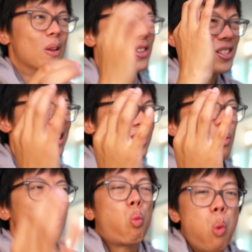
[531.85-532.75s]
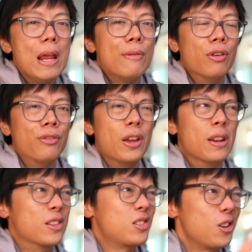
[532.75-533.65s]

It's wafer thin. It's